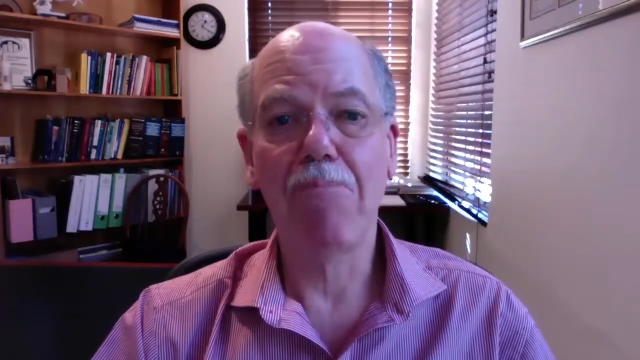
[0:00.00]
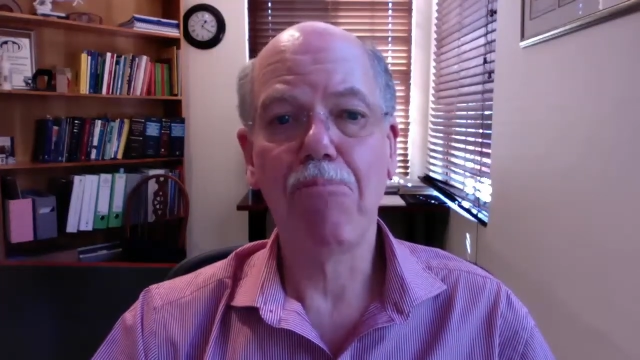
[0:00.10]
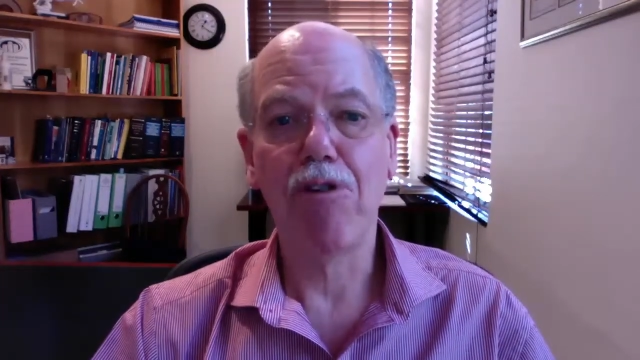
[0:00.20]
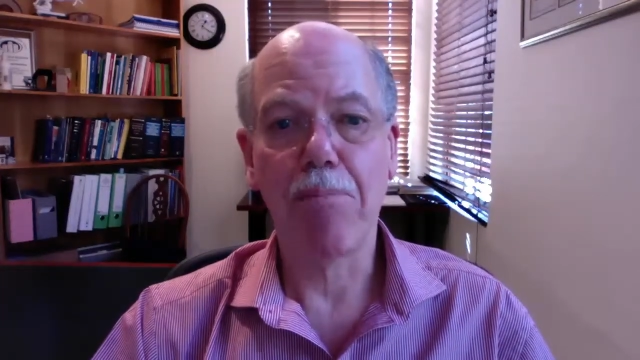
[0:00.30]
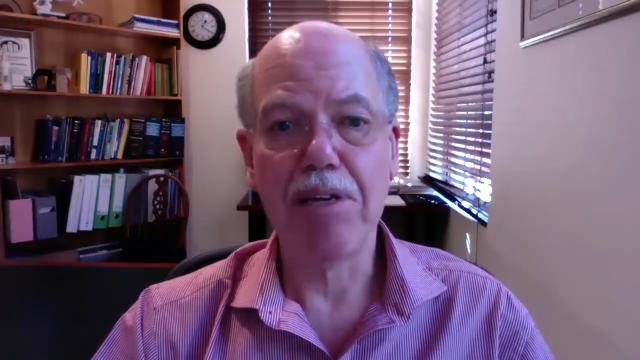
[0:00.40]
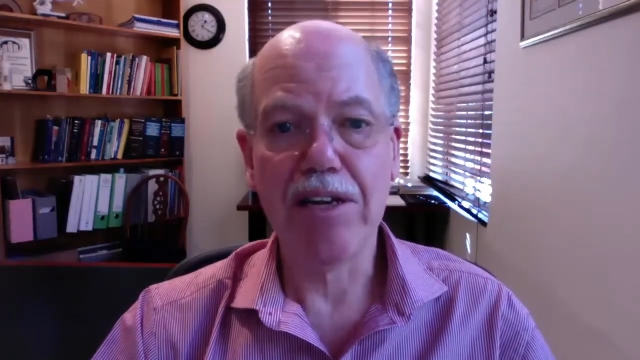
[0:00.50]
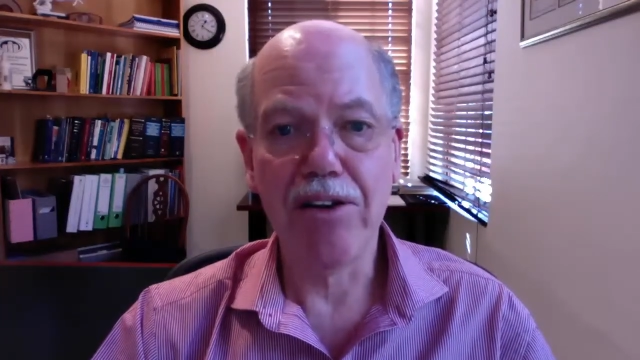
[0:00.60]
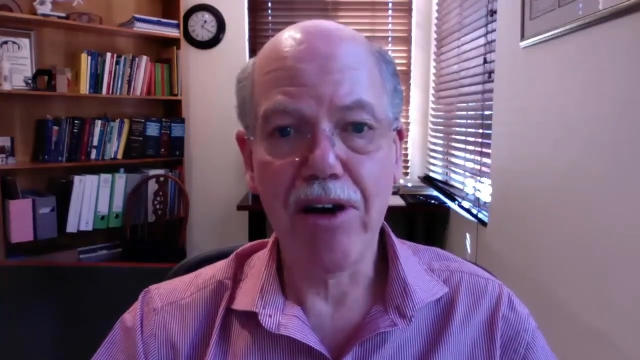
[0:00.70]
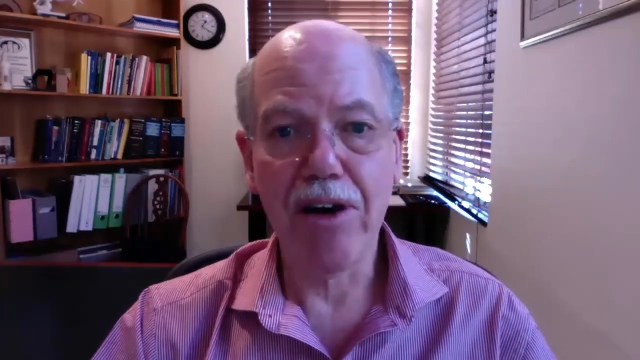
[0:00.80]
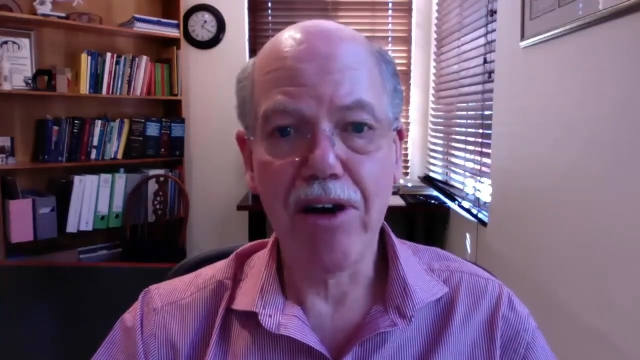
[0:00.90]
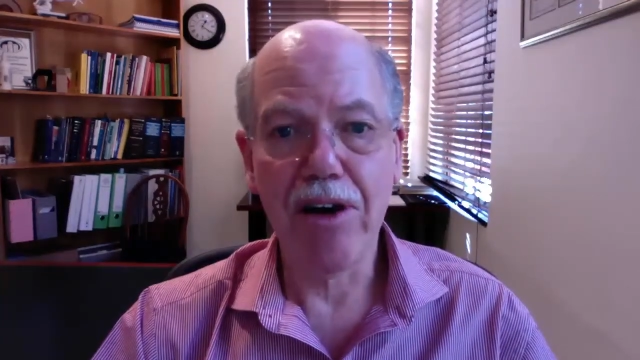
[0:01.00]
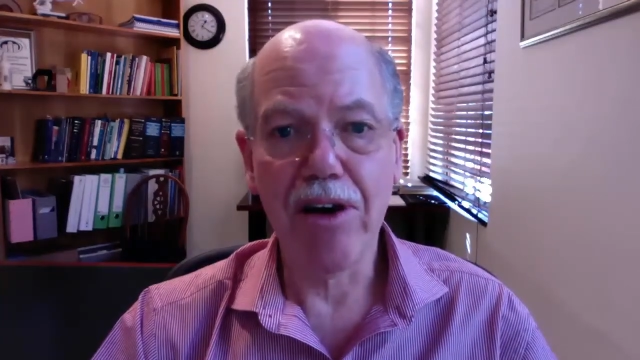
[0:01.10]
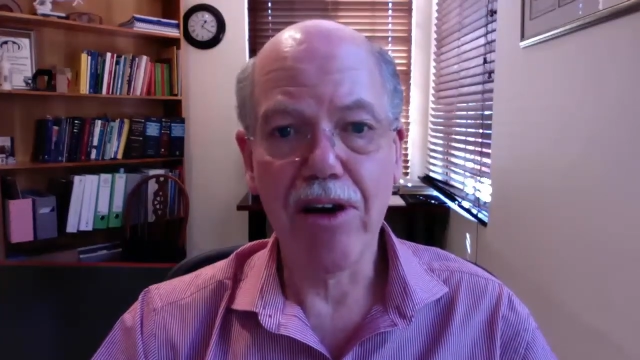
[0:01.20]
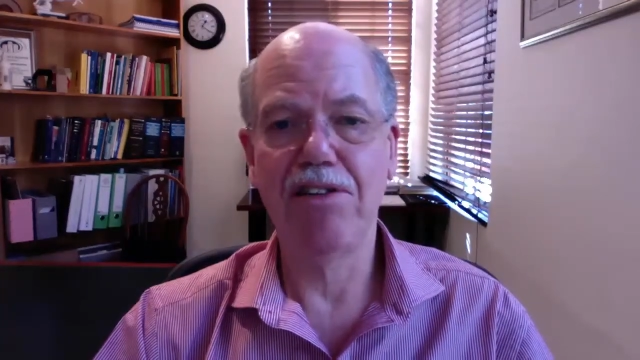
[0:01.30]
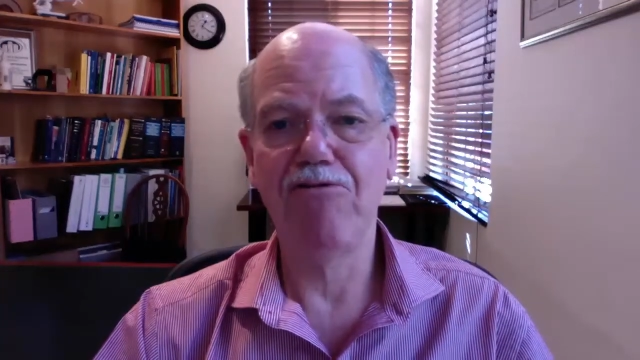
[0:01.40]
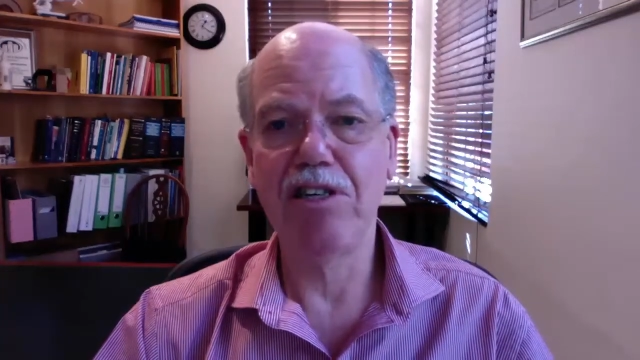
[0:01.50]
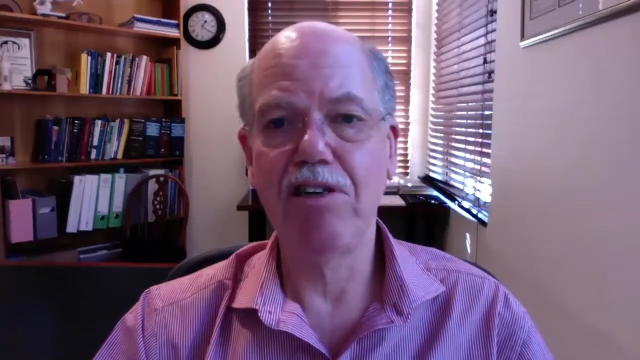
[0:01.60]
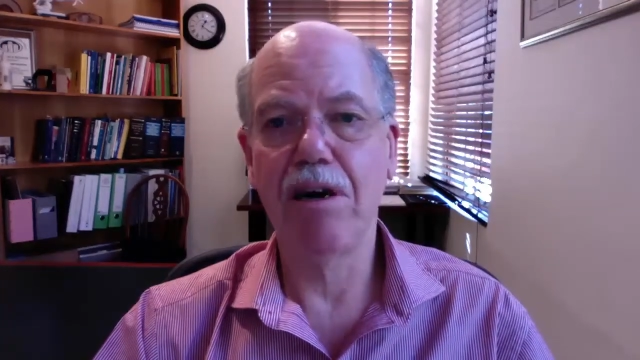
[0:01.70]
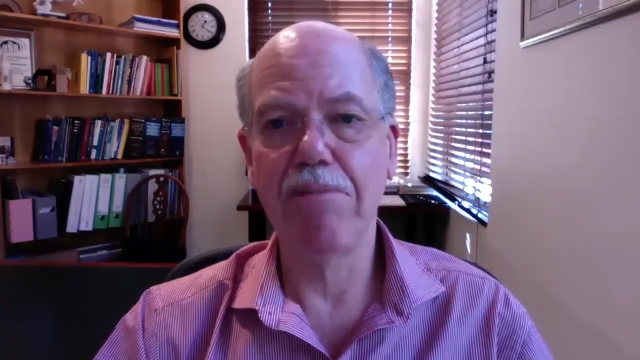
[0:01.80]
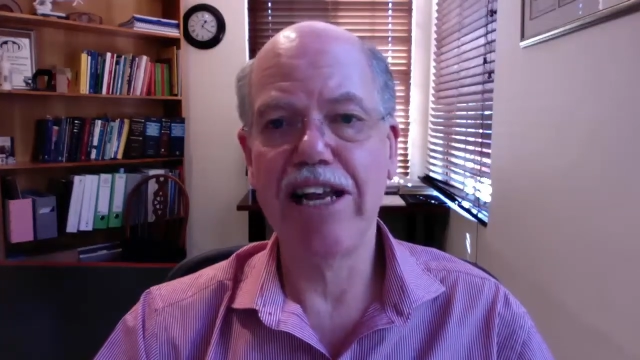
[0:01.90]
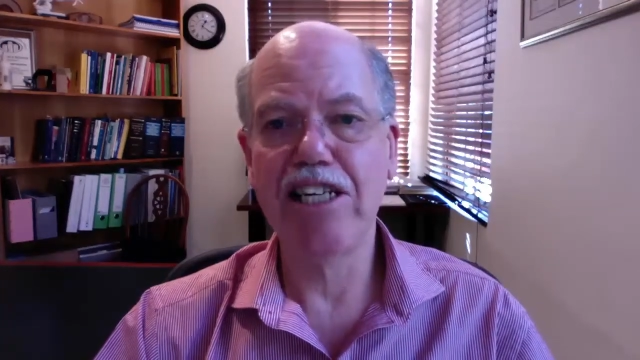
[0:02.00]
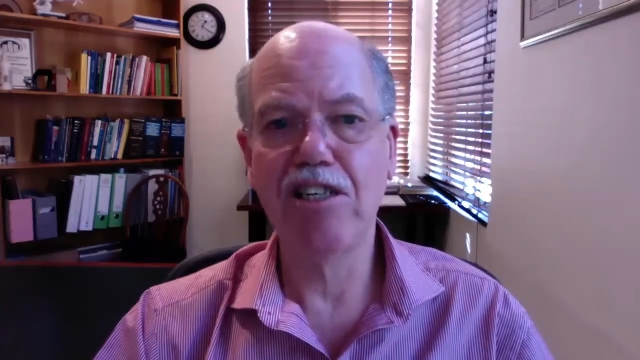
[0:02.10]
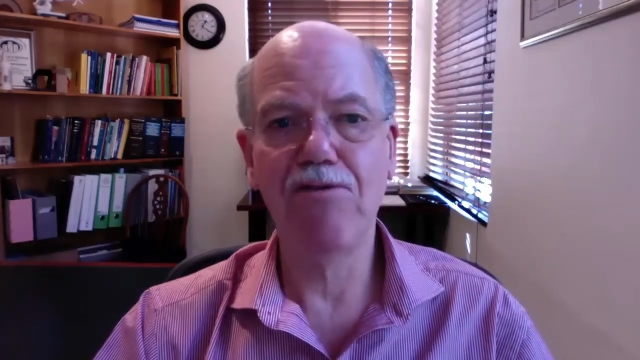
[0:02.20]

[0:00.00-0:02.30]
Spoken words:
properly nominated and that written nomination